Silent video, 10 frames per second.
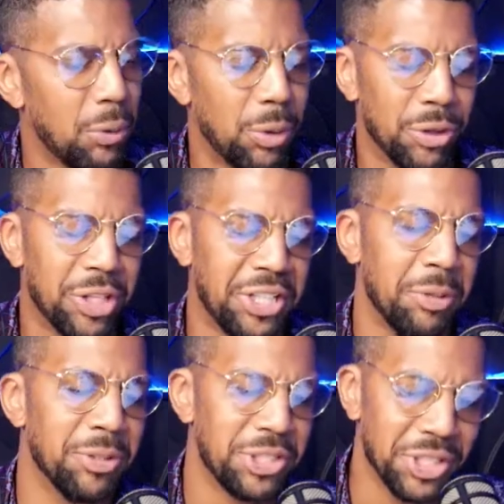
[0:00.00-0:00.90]
Well, thank
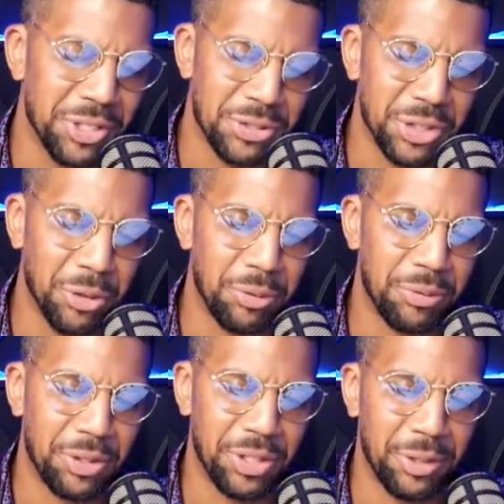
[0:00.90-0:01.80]
you, Michelle. So
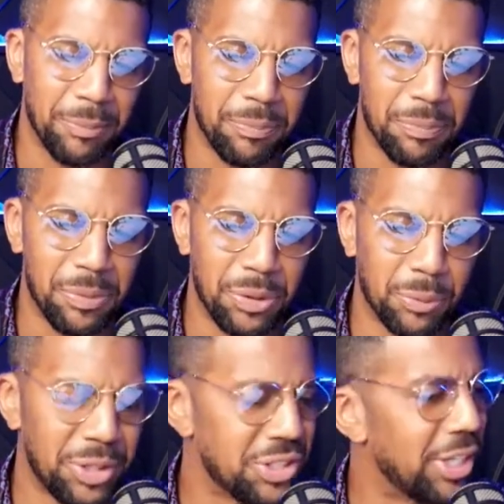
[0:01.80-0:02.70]
the the
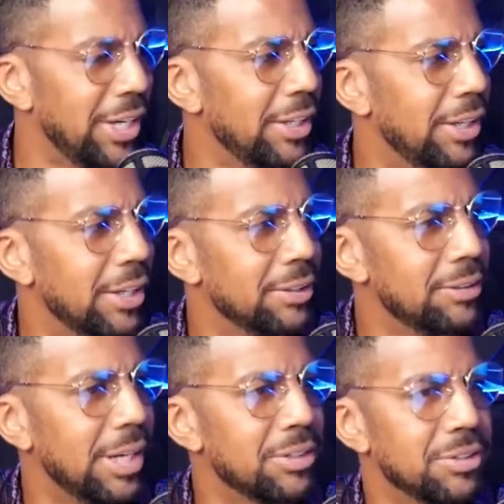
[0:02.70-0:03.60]
reason I, I
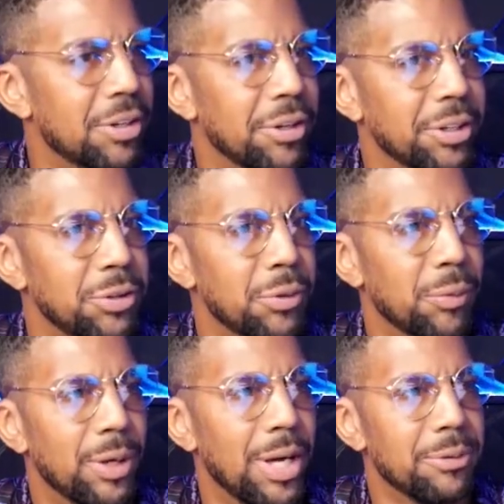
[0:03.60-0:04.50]
got started
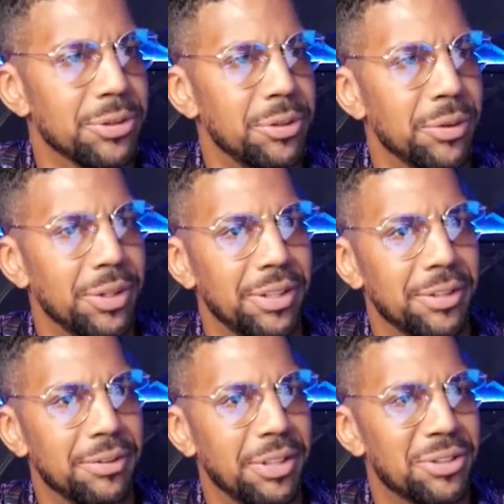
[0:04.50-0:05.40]
doing what I was doing
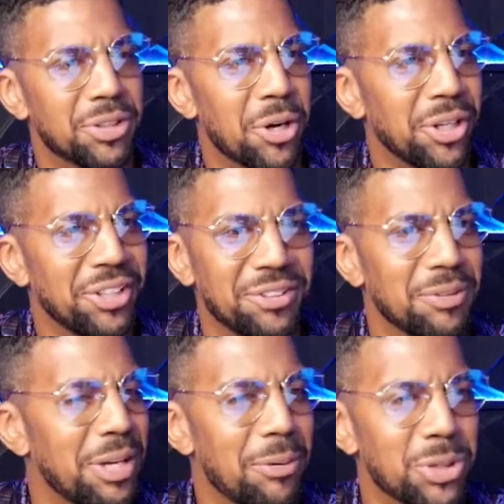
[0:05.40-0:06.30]
it, it started
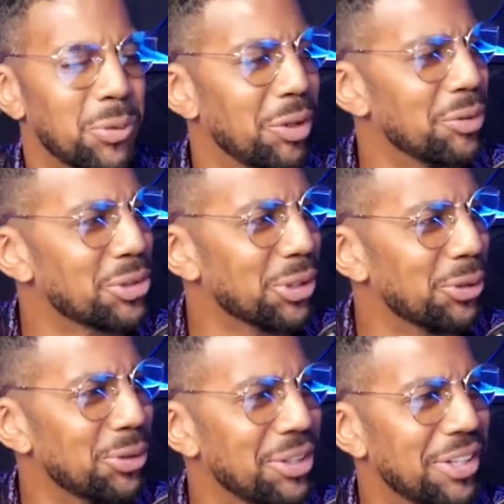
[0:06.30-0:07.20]
I was 12 years
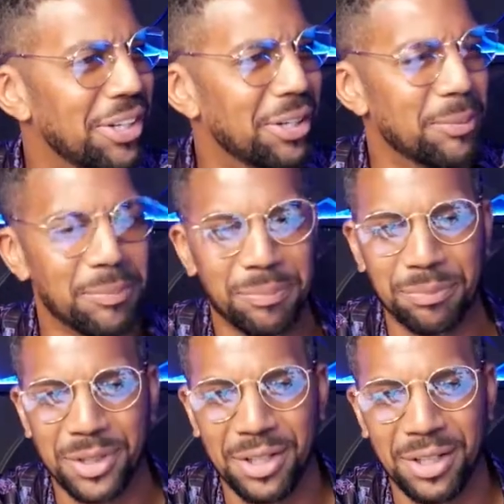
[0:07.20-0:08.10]
old. Um,
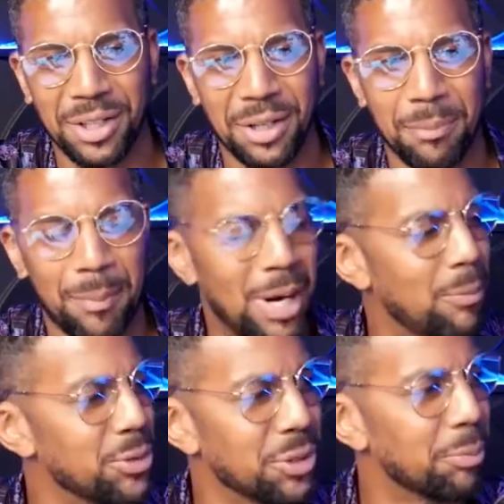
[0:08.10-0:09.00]
my
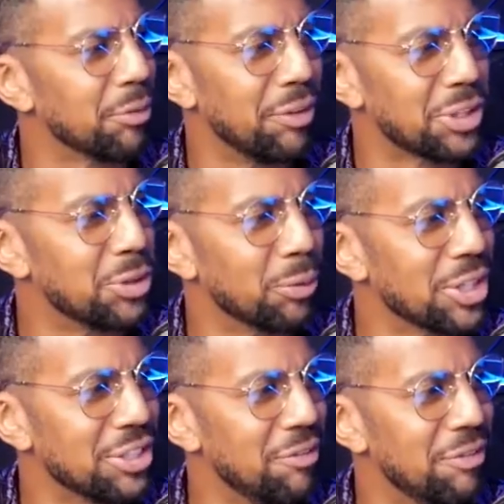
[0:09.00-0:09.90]
mom was a professional
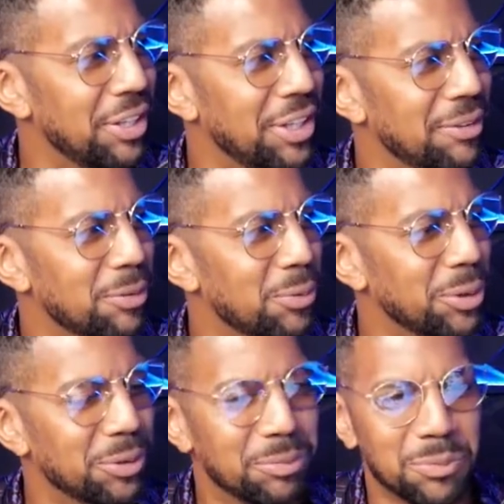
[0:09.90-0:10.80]
wrestling fan.
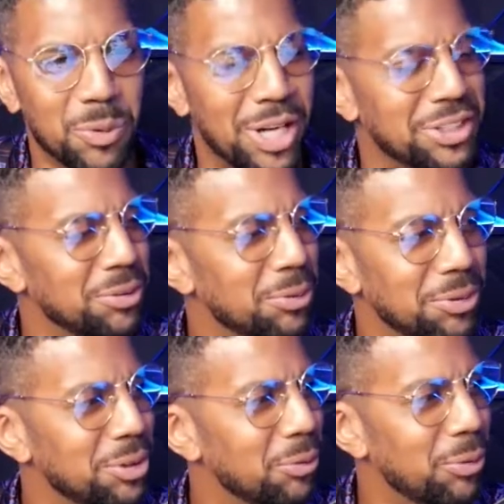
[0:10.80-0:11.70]
We were watching
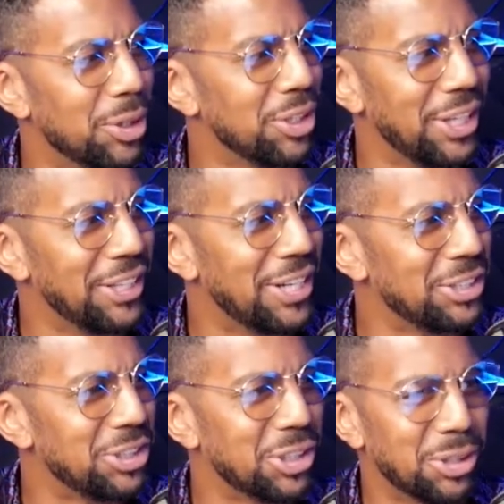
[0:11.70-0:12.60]
one of the late
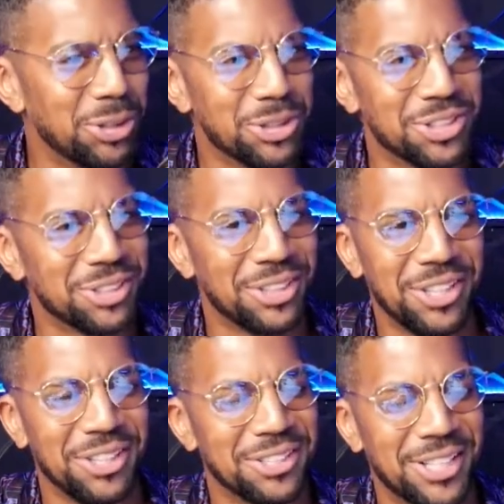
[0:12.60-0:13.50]
night shows.
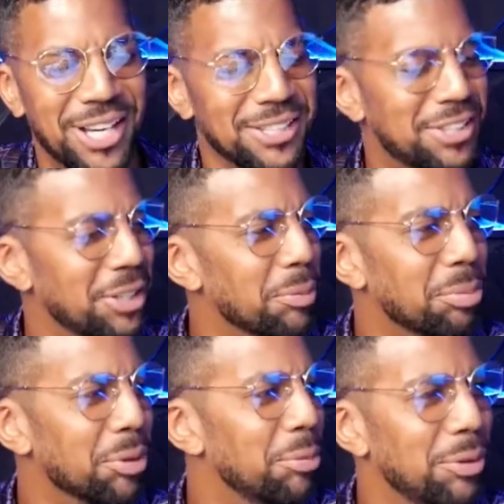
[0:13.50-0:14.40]
This guy's cutting a
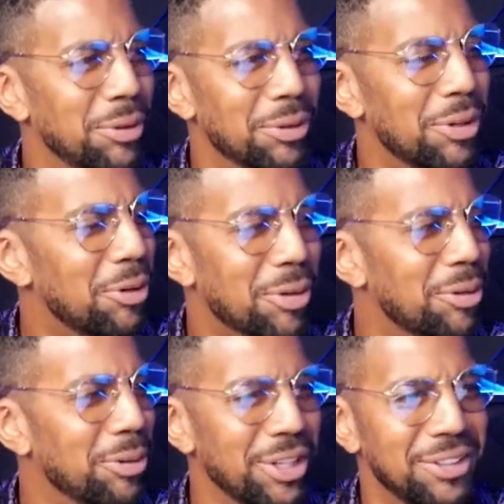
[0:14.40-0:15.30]
promo on Hulk
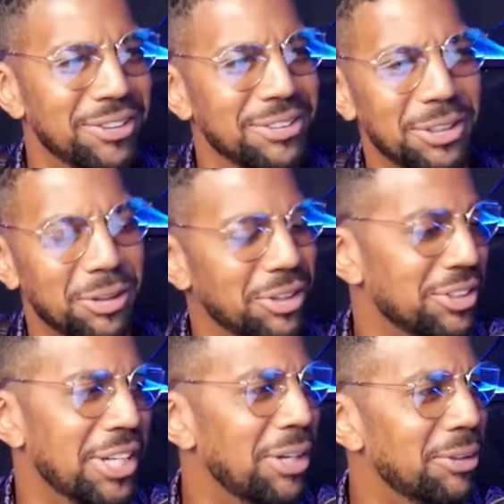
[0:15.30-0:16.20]
Hogan. You know, this
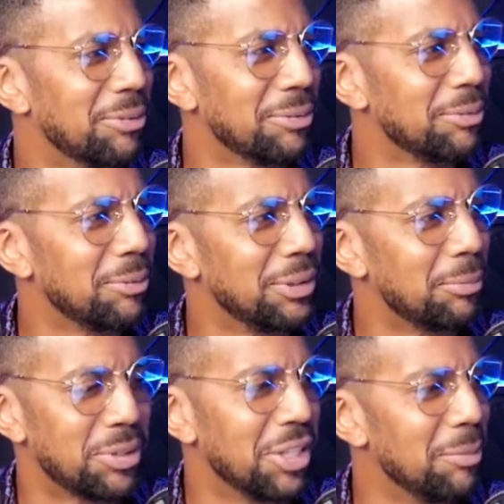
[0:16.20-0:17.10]
is how
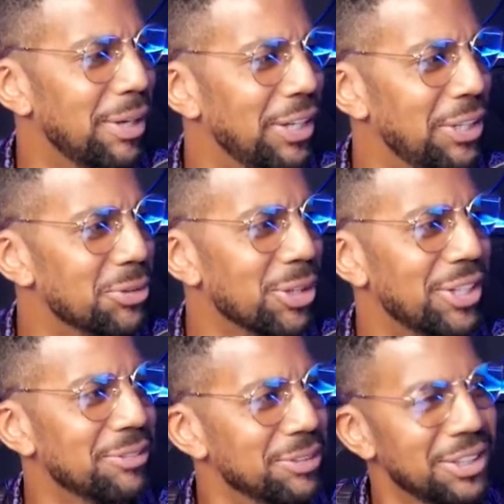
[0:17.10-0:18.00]
I'm telling my age, right?